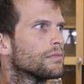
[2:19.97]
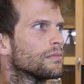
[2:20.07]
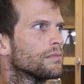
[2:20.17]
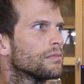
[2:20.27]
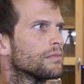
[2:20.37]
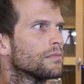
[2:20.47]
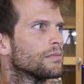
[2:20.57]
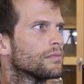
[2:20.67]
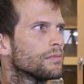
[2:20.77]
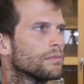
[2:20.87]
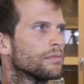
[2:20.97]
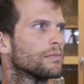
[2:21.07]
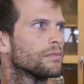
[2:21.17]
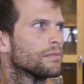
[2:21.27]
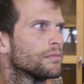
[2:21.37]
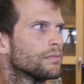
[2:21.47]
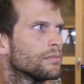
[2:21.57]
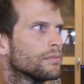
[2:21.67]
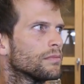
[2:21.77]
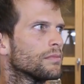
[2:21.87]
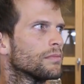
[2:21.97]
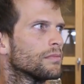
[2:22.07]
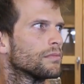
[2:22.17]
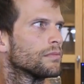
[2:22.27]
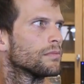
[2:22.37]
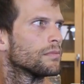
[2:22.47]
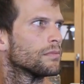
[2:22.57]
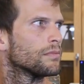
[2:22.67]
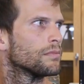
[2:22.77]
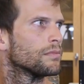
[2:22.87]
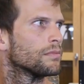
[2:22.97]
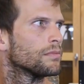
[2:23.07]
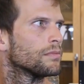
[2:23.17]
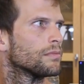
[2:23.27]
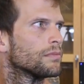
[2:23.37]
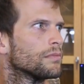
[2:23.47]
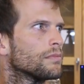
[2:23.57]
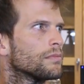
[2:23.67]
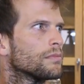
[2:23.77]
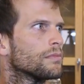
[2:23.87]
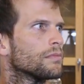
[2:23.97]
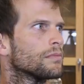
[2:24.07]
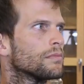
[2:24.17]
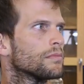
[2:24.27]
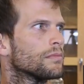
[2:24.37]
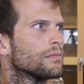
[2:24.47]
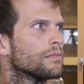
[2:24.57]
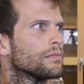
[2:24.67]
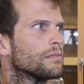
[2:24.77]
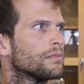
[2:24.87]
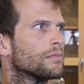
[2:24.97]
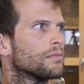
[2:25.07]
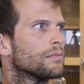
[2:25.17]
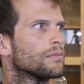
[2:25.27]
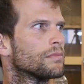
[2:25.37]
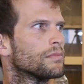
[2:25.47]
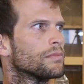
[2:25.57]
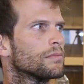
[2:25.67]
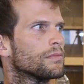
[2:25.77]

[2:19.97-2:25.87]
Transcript: This person isn't speaking.